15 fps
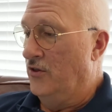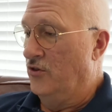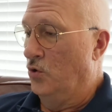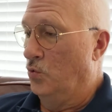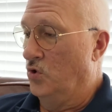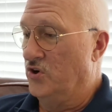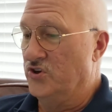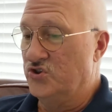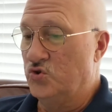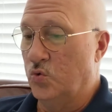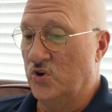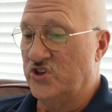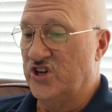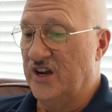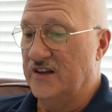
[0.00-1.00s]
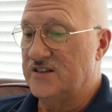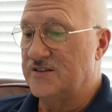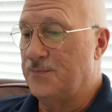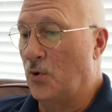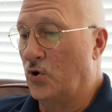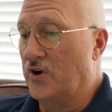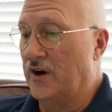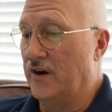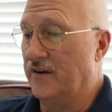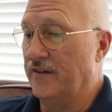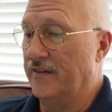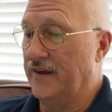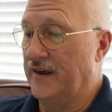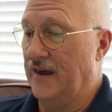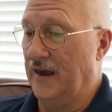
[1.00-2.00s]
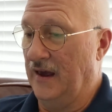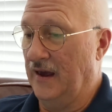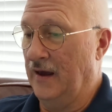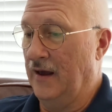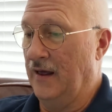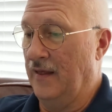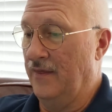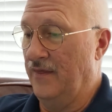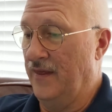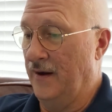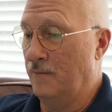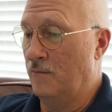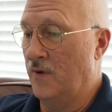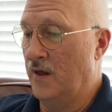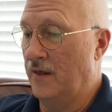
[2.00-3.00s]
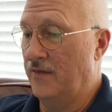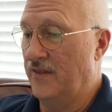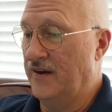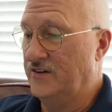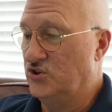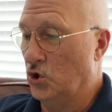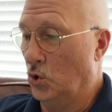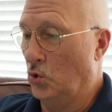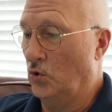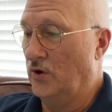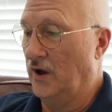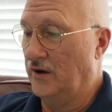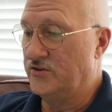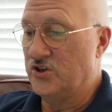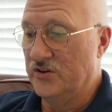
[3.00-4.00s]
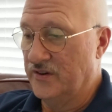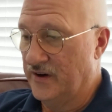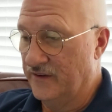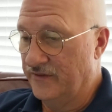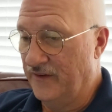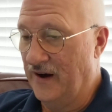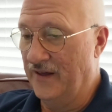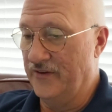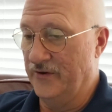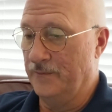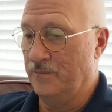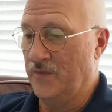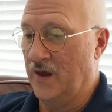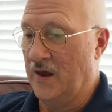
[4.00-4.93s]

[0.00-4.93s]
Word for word: the words which he had spoken unto the king, and them they told to their father.